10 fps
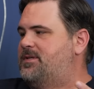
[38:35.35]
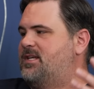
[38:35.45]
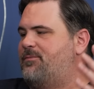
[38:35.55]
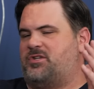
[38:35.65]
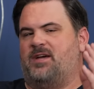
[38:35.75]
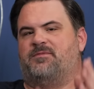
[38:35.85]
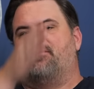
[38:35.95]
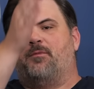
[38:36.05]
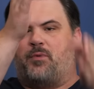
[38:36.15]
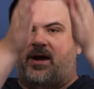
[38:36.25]
and stuff, which have
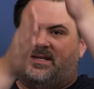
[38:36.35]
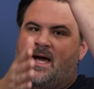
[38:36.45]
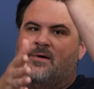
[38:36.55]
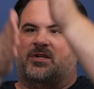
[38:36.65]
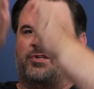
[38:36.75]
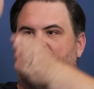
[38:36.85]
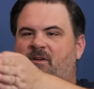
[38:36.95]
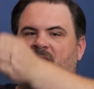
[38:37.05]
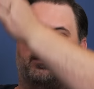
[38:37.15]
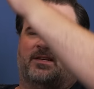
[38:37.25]
different breakdowns. Yeah, there's like
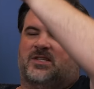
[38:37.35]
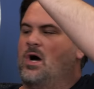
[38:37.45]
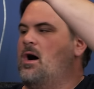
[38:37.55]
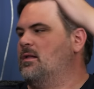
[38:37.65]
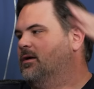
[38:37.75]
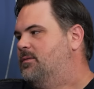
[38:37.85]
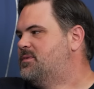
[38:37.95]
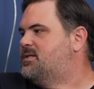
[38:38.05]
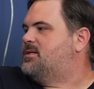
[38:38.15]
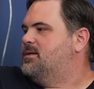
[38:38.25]
one you're like on a deserted
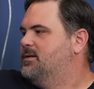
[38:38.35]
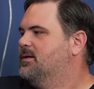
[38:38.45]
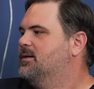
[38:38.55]
island,